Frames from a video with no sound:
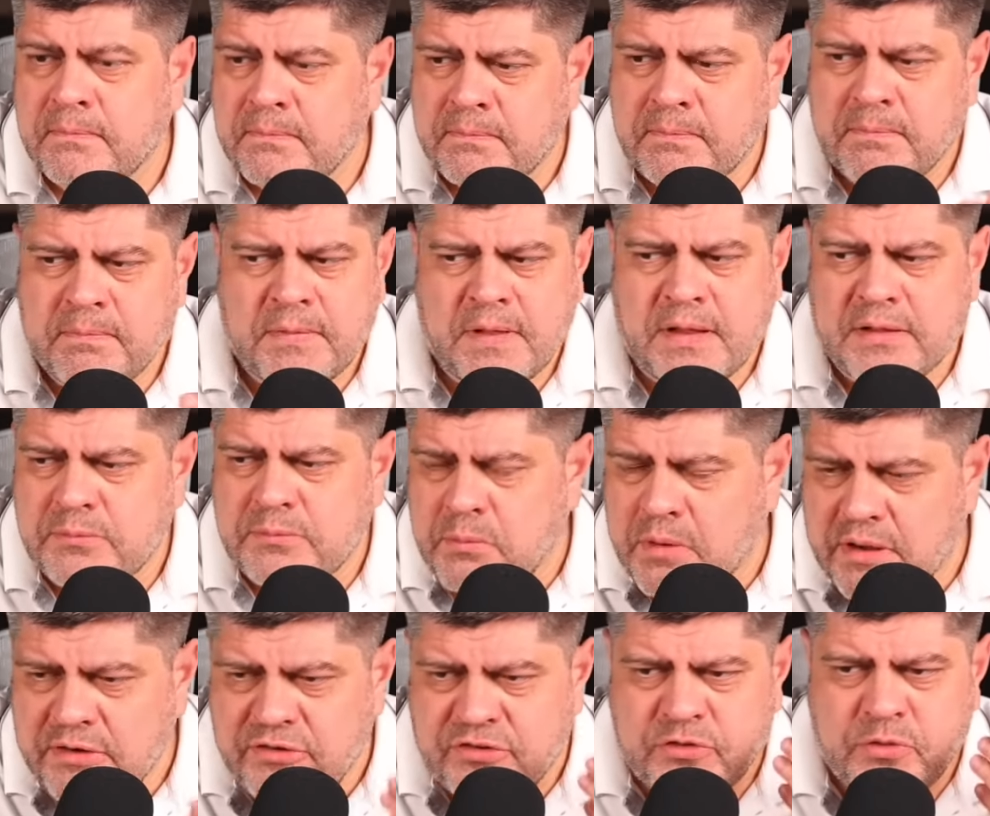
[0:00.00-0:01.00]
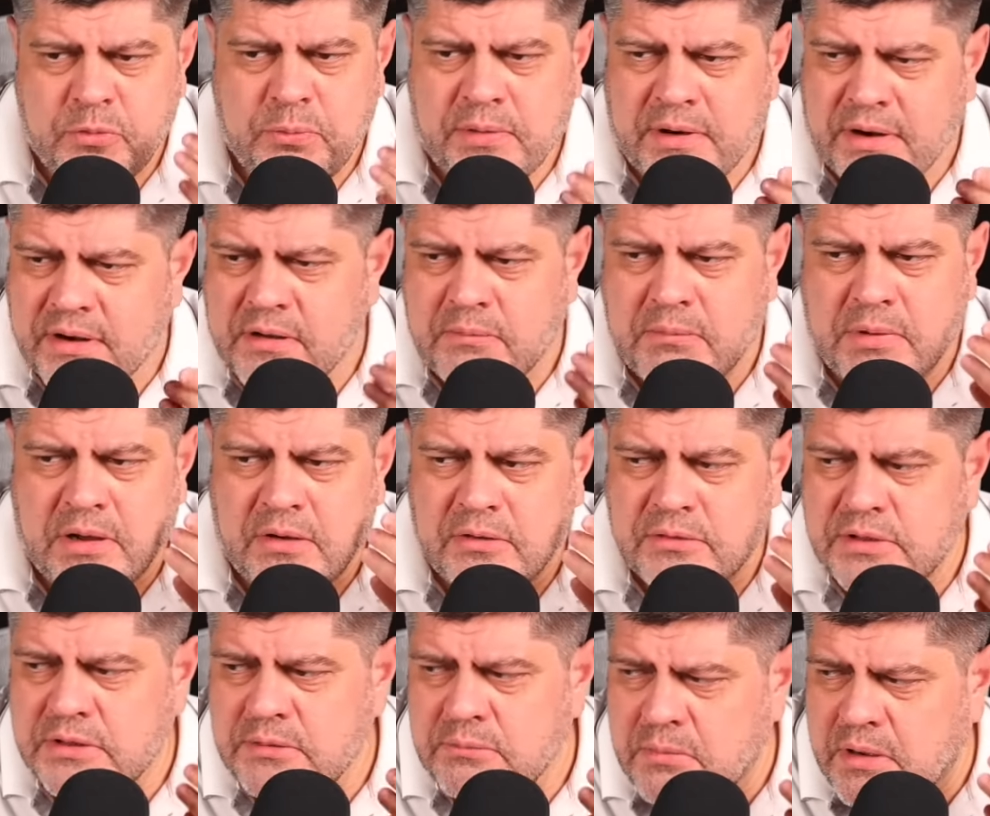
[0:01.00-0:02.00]
not much to brag
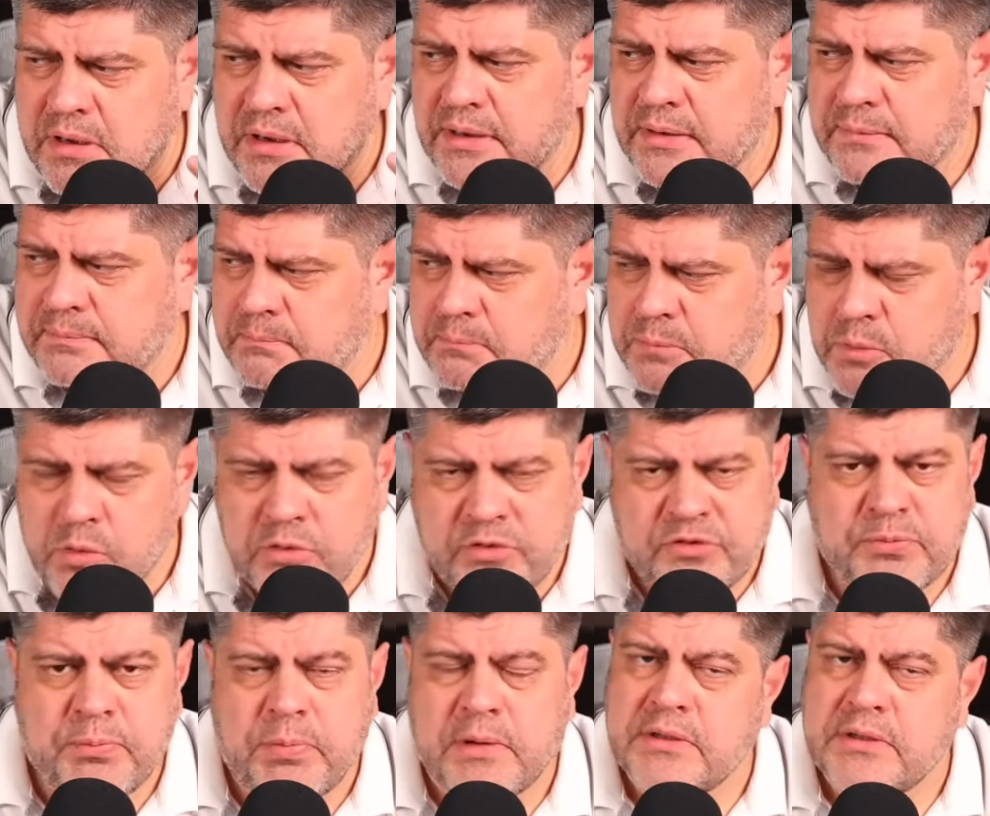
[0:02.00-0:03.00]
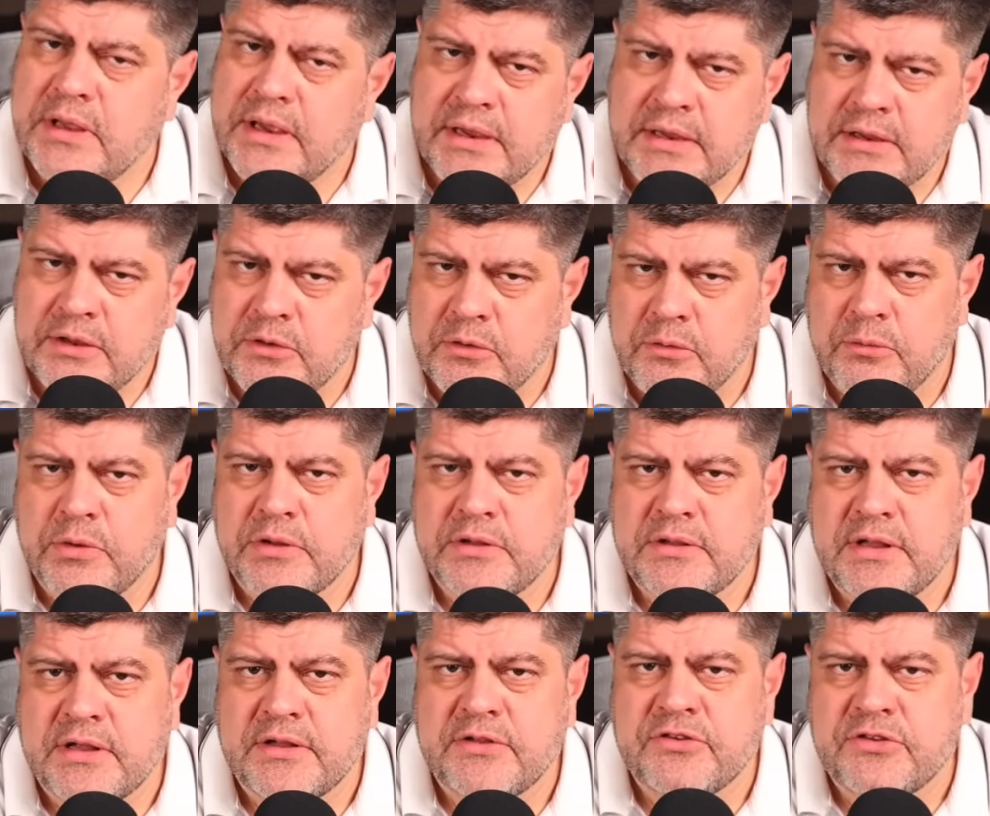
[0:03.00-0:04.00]
about in my books, but hey, you know what?
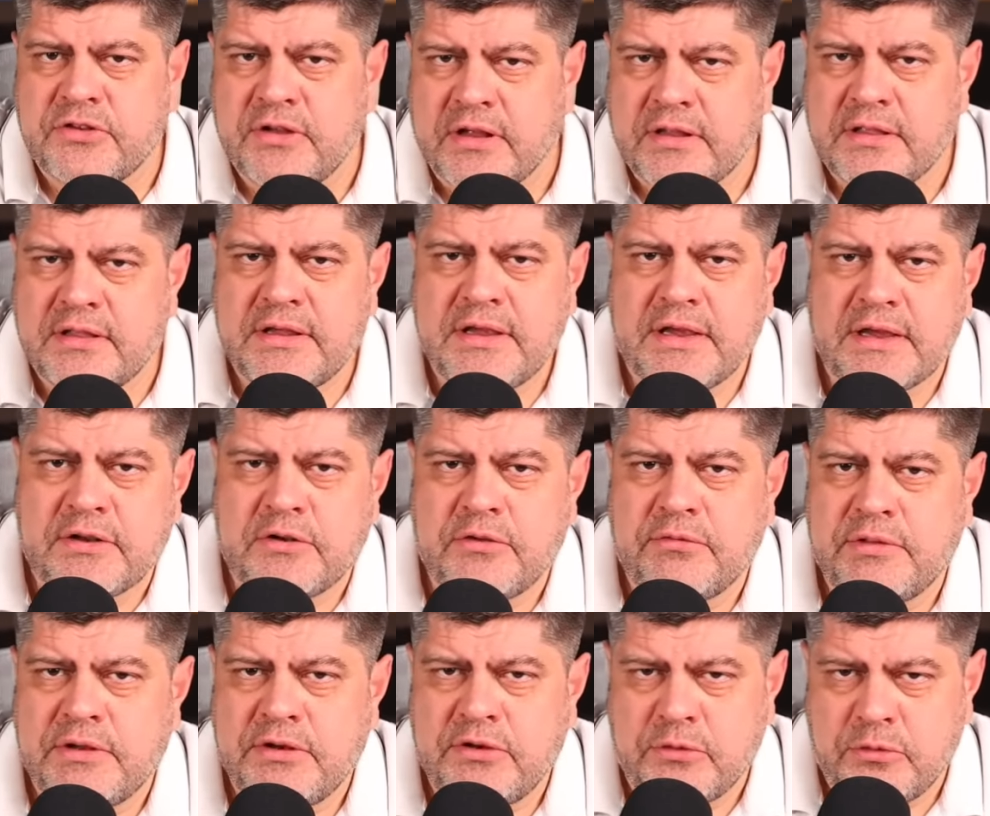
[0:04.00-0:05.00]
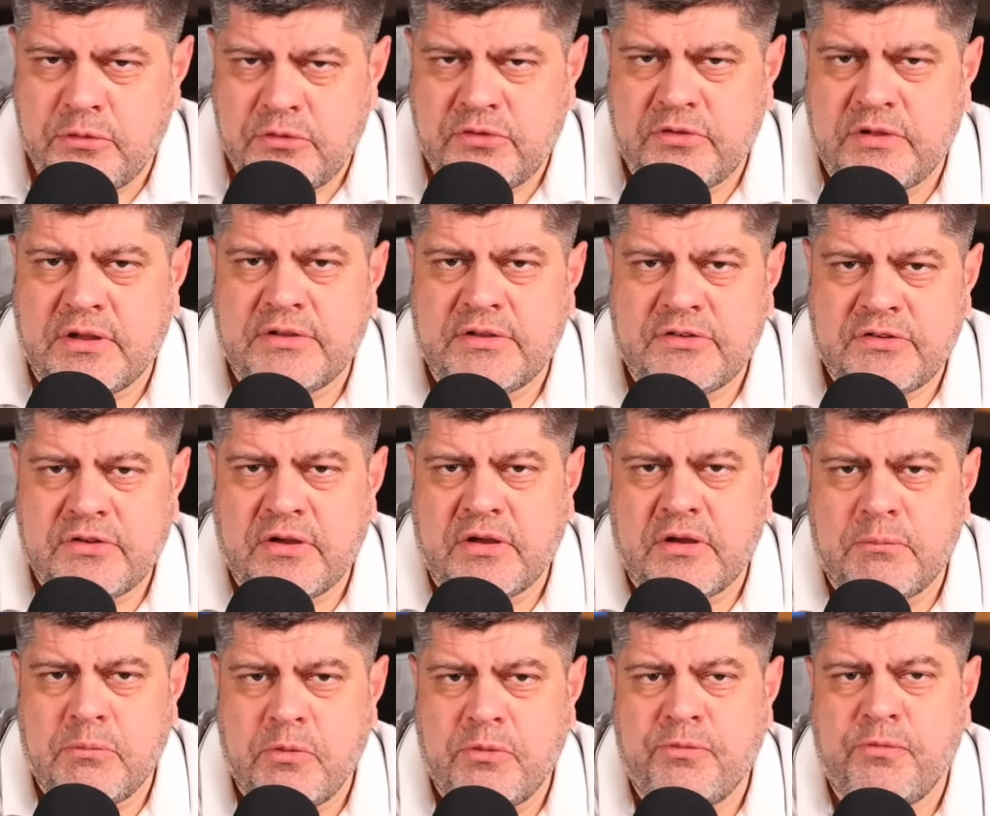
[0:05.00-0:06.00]
That's not the end of the news. Let's
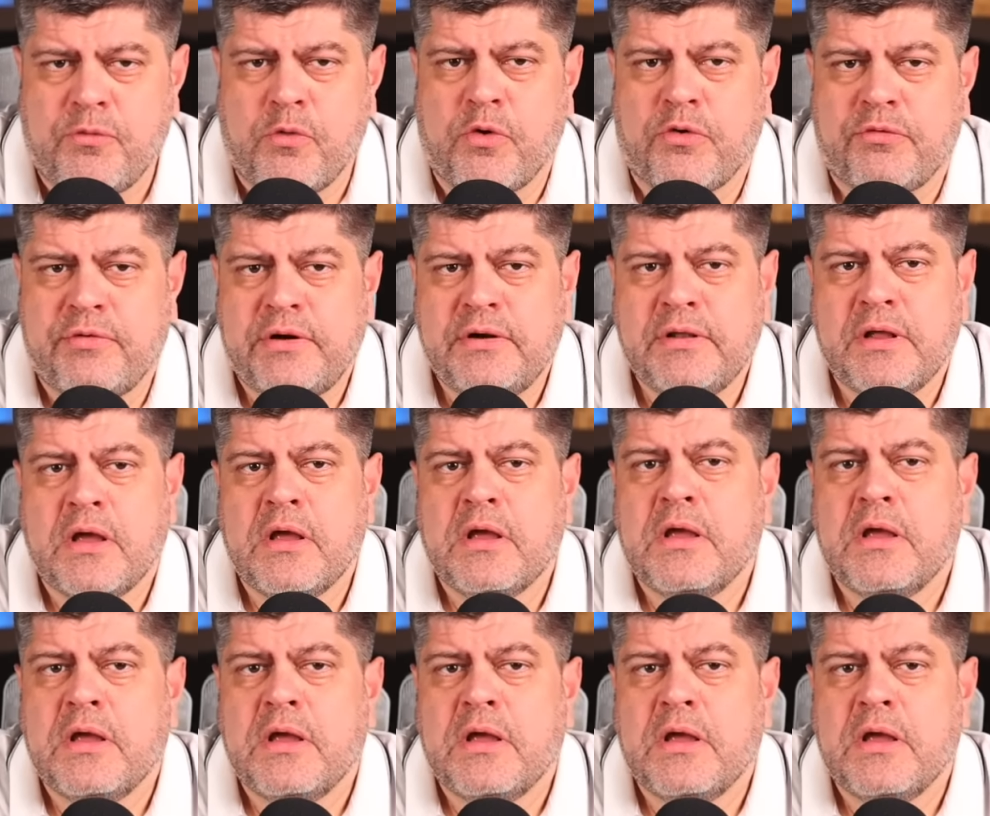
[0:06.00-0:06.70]
move forward.